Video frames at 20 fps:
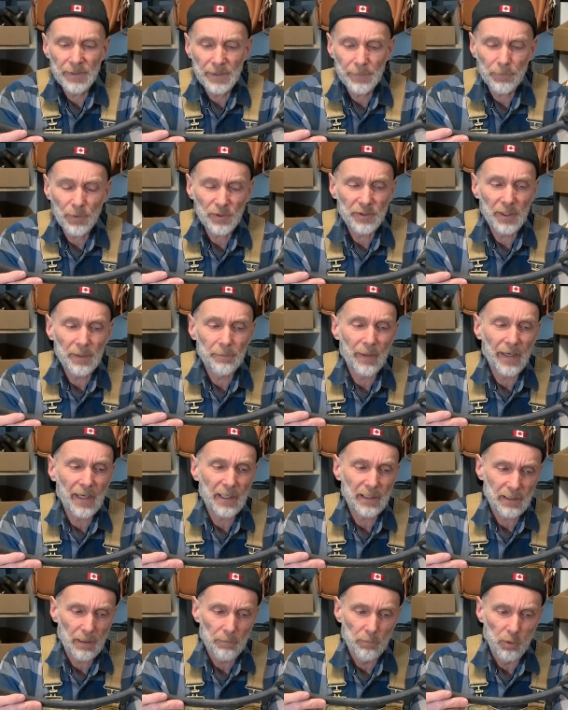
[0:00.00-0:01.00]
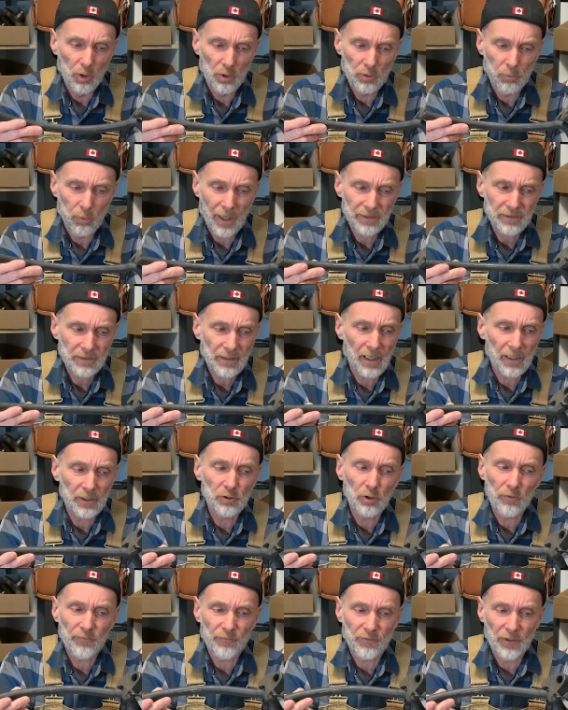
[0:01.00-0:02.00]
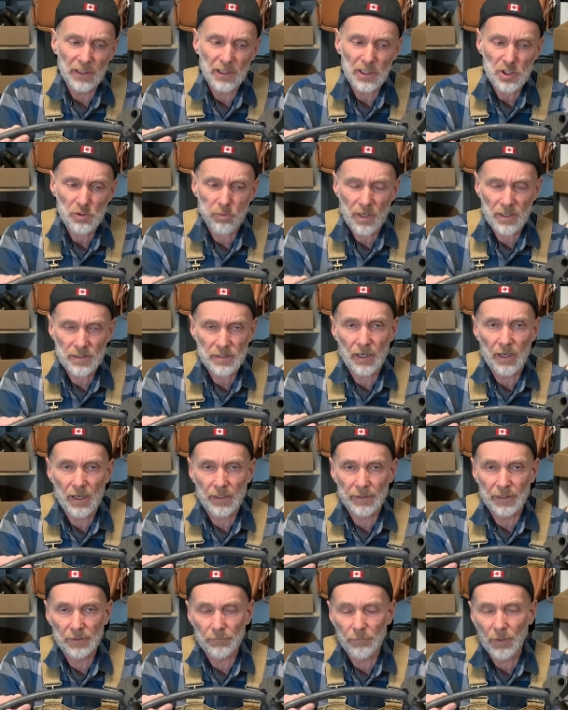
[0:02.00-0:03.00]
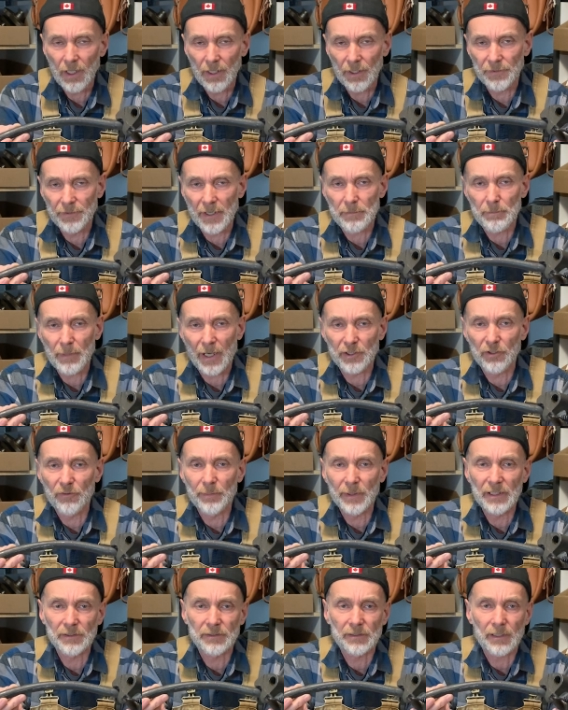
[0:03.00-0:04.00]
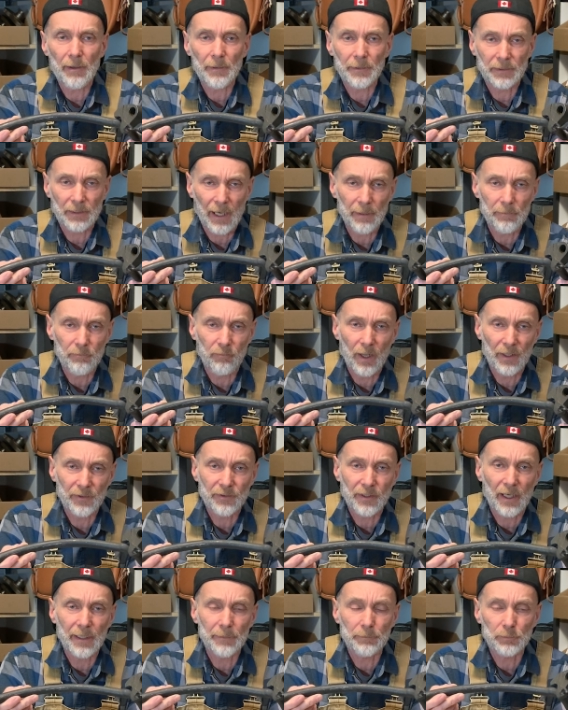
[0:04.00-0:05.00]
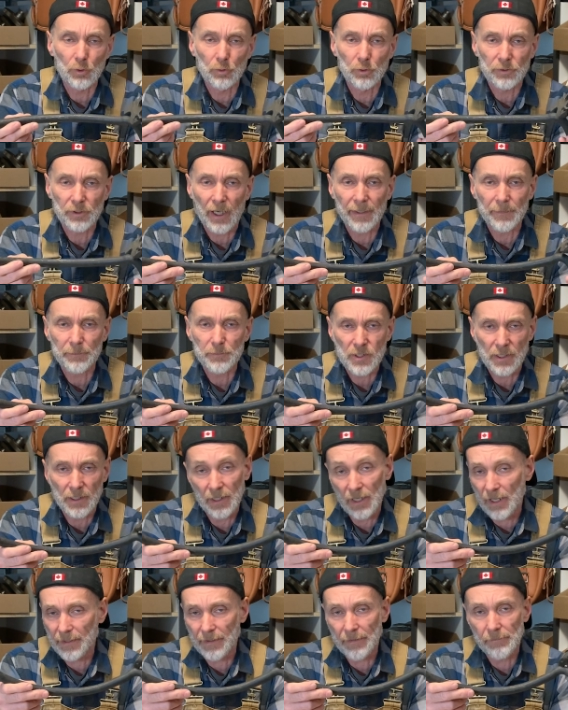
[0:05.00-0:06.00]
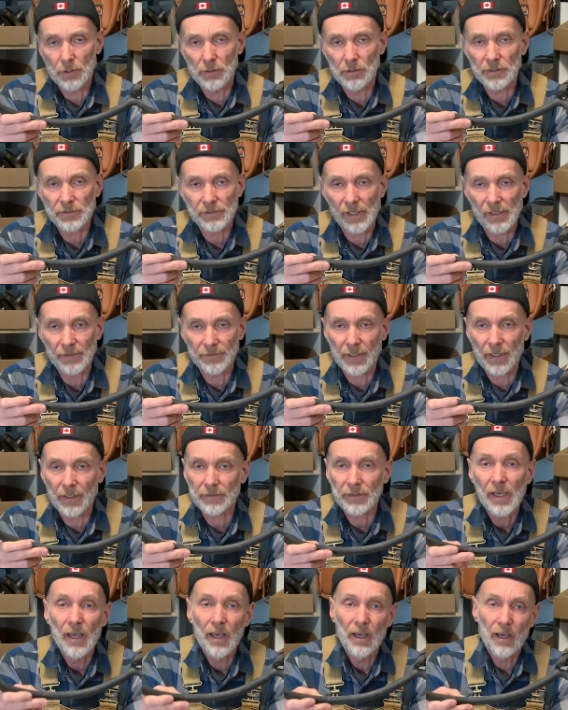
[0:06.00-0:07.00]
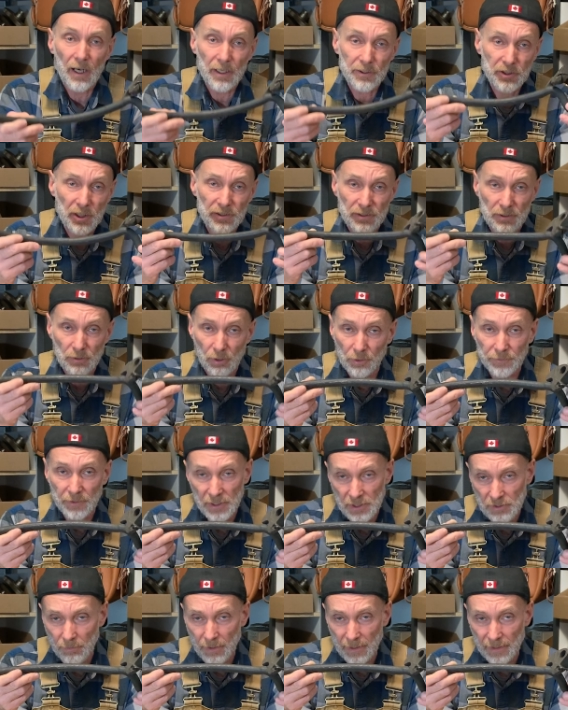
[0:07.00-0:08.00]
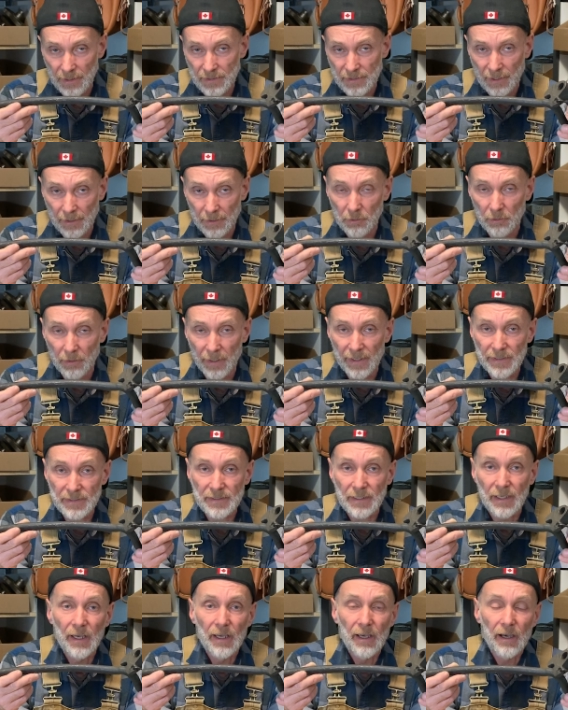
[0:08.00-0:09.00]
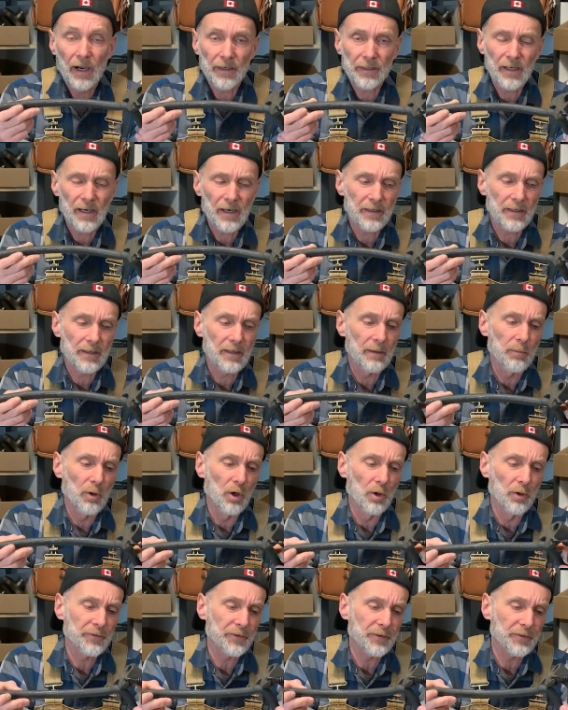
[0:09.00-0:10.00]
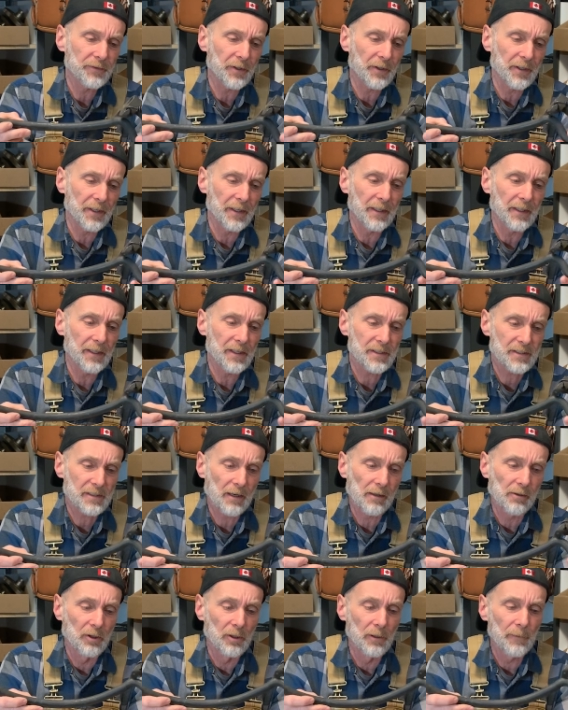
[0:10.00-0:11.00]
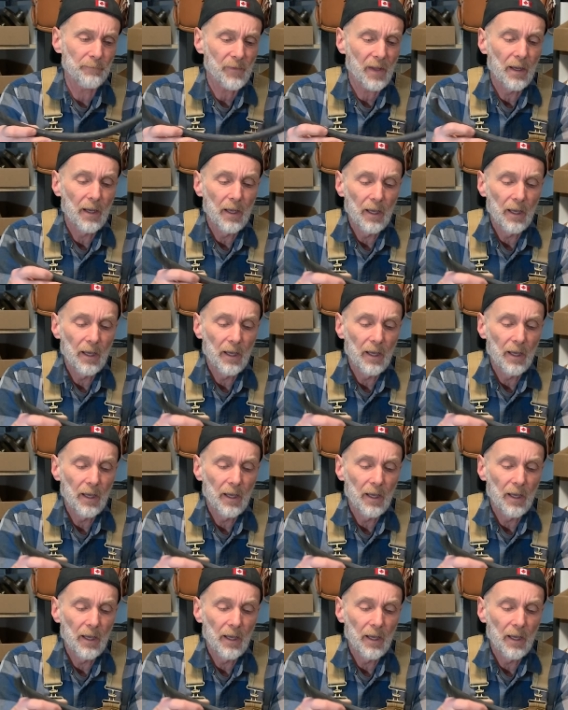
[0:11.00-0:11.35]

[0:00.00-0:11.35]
People debate about what kind of finish was on it. Well, there might have been type 1, type 2, type 3. I never looked on that. I just know this one, it's NOS. I got it about 30 years ago.